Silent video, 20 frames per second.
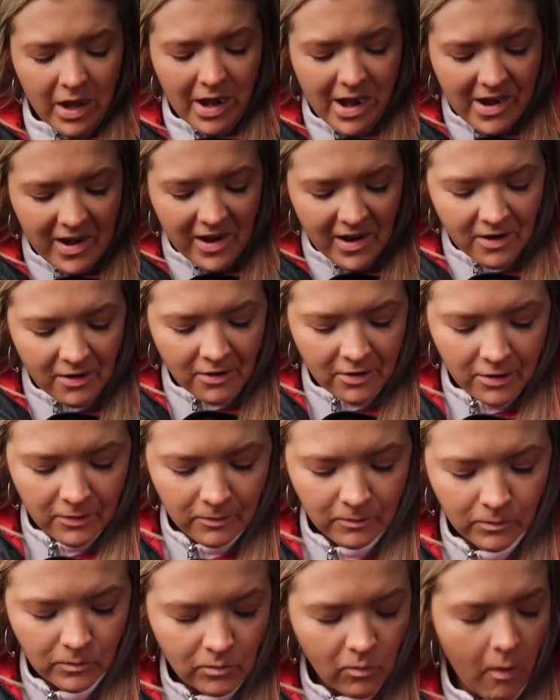And
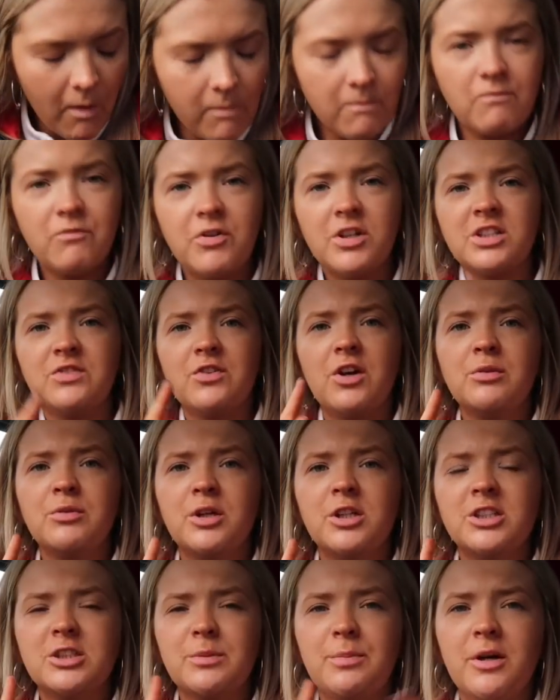first of all, I'm
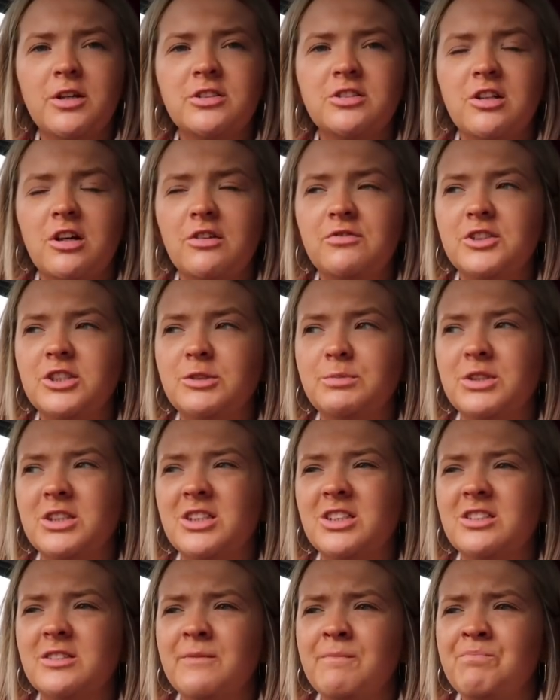going to the post office
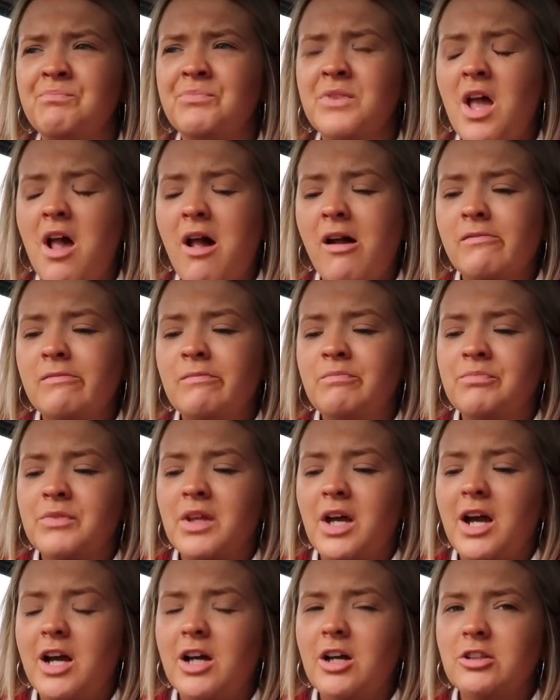because
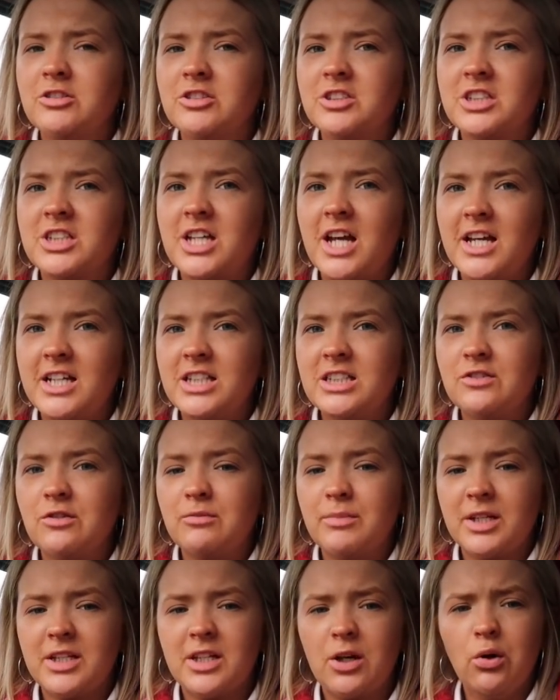I ordered a case
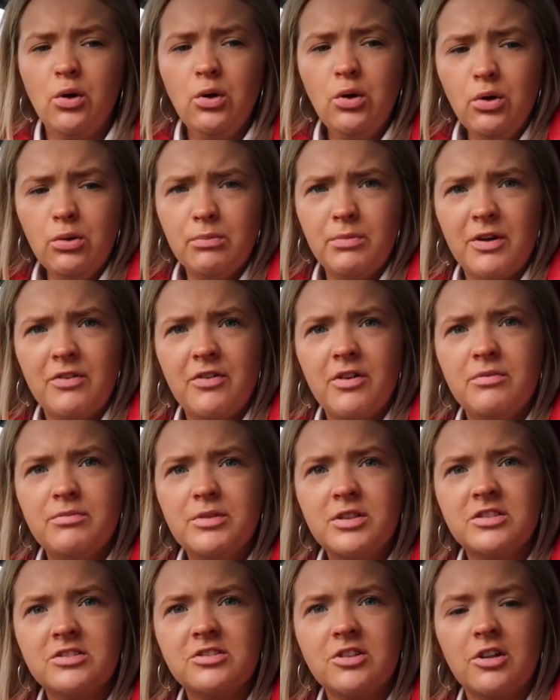from like, oh, my
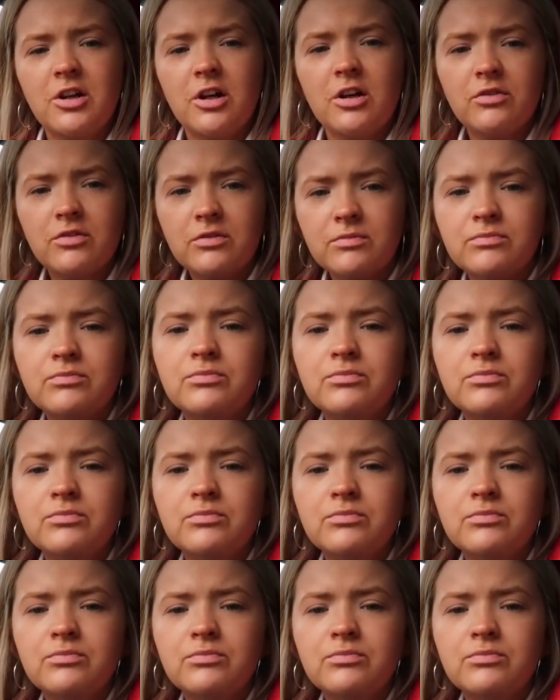music's gone off.